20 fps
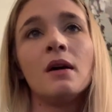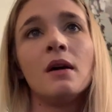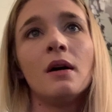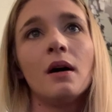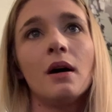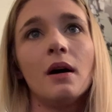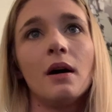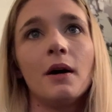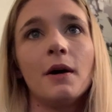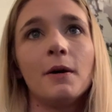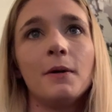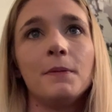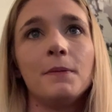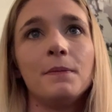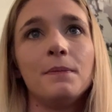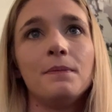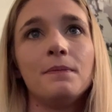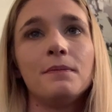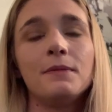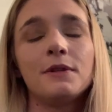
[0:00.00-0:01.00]

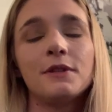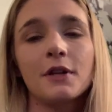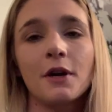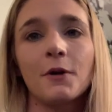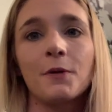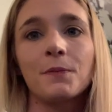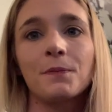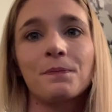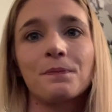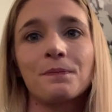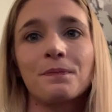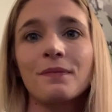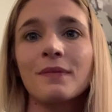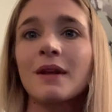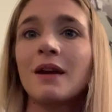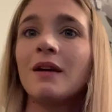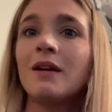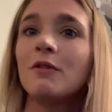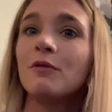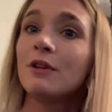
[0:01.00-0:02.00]
So
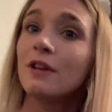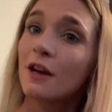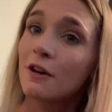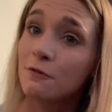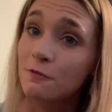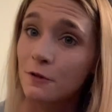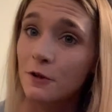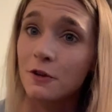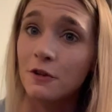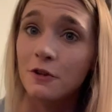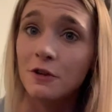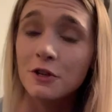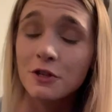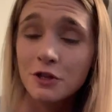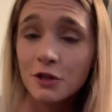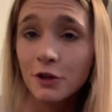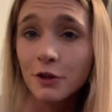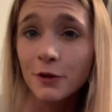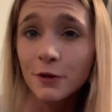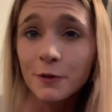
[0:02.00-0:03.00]
without further
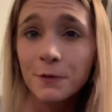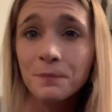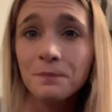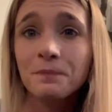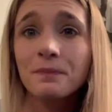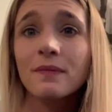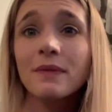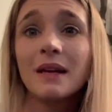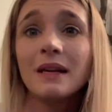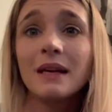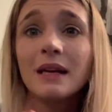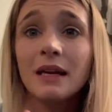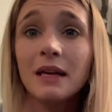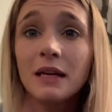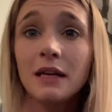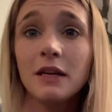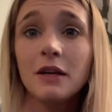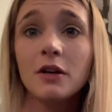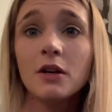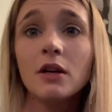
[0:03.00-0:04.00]
ado,
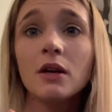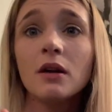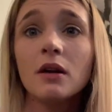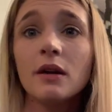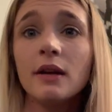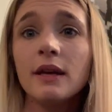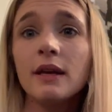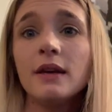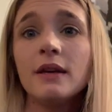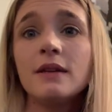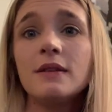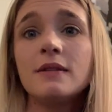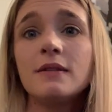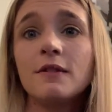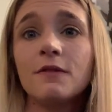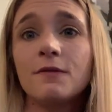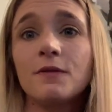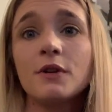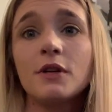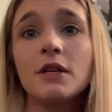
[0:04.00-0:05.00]
here is the
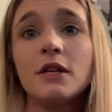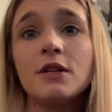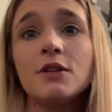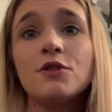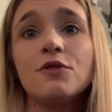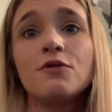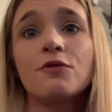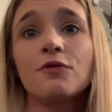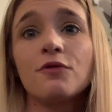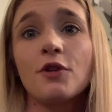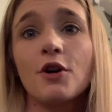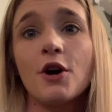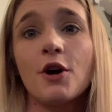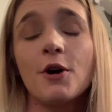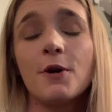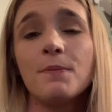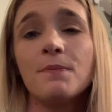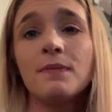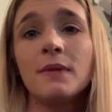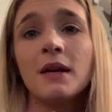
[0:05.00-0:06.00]
footage
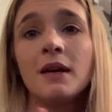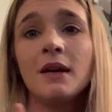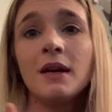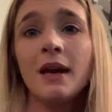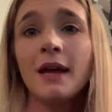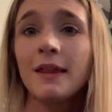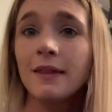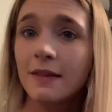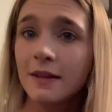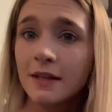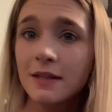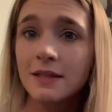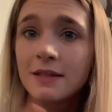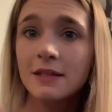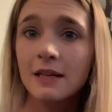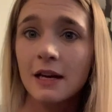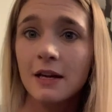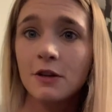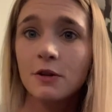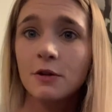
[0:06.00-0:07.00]
from this
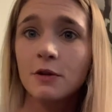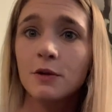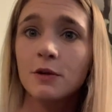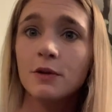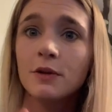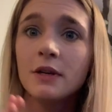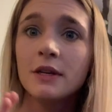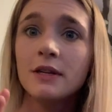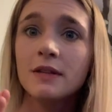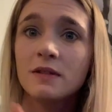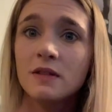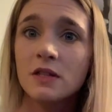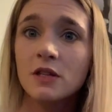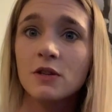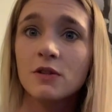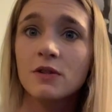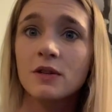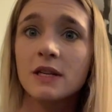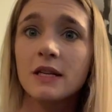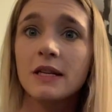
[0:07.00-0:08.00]
cycle
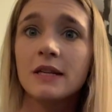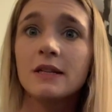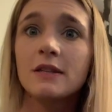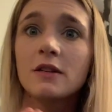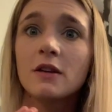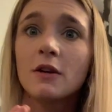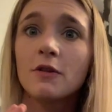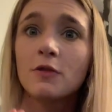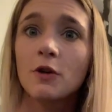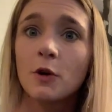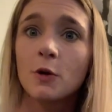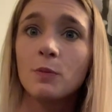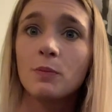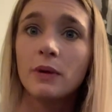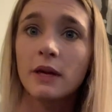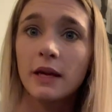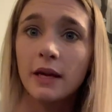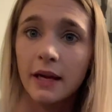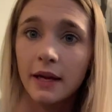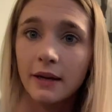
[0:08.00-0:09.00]
series of
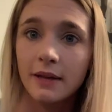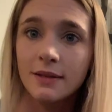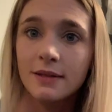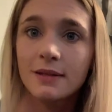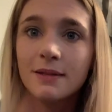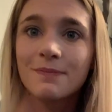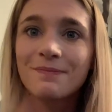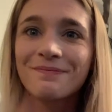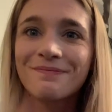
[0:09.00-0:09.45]
OPKs.